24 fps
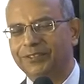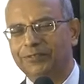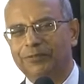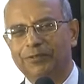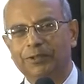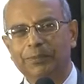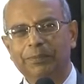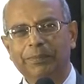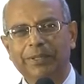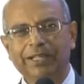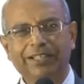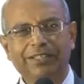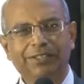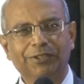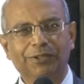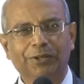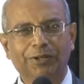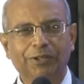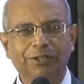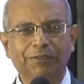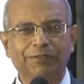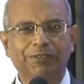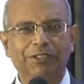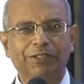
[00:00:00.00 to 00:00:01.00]
for make a
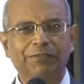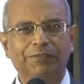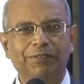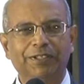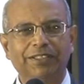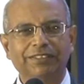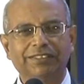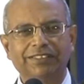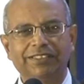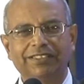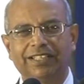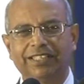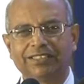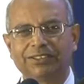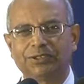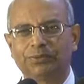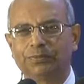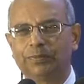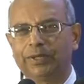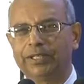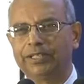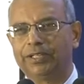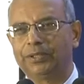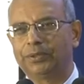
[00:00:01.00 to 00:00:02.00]
lot of difference in next
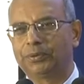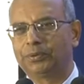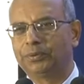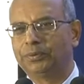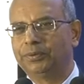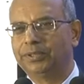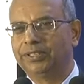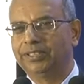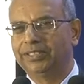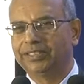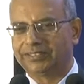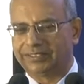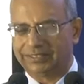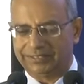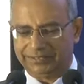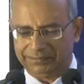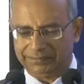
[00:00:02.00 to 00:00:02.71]
1 or 2 years.